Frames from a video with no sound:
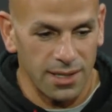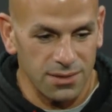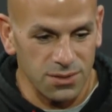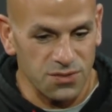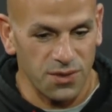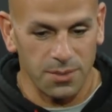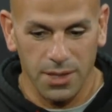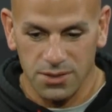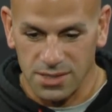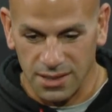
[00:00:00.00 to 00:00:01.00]
his
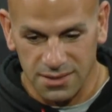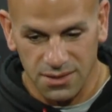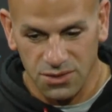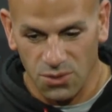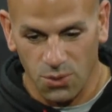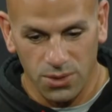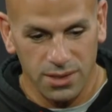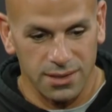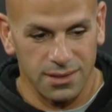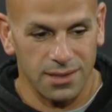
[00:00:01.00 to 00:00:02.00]
fundamentals and continue to work
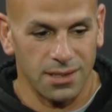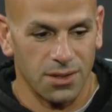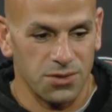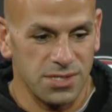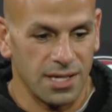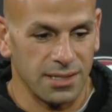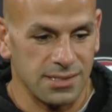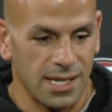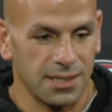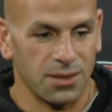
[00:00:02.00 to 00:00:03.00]
and understand
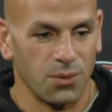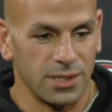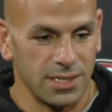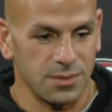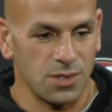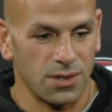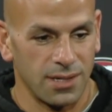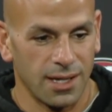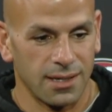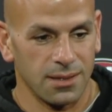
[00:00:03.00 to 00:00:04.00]
exactly the way teams are
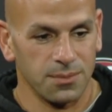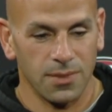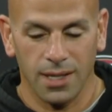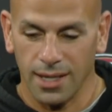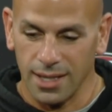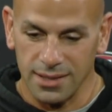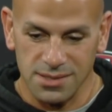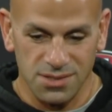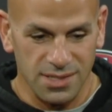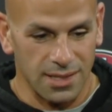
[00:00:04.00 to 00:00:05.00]
attacking him, and he's
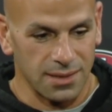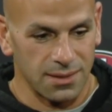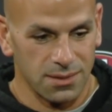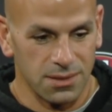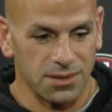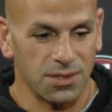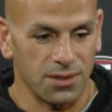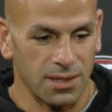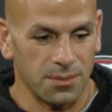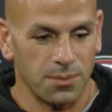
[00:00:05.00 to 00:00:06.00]
just got to continue
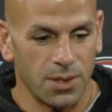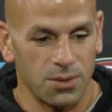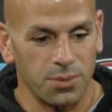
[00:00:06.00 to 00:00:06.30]
to get better.